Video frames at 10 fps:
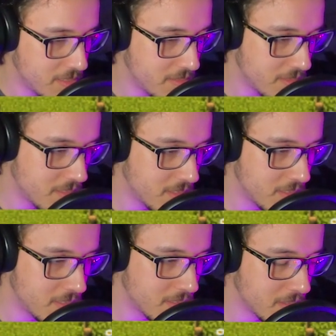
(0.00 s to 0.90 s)

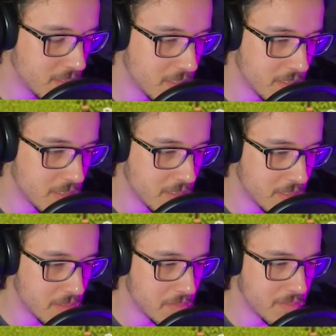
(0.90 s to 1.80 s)

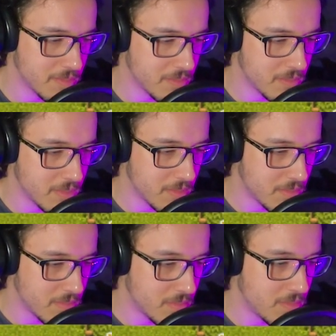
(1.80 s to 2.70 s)

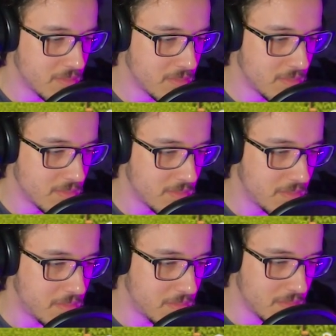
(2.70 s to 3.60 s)

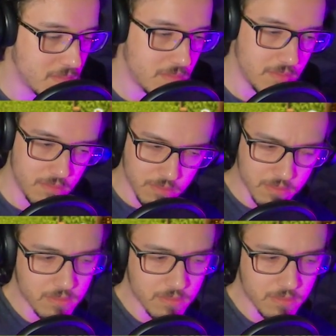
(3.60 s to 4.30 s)
(no one is talking)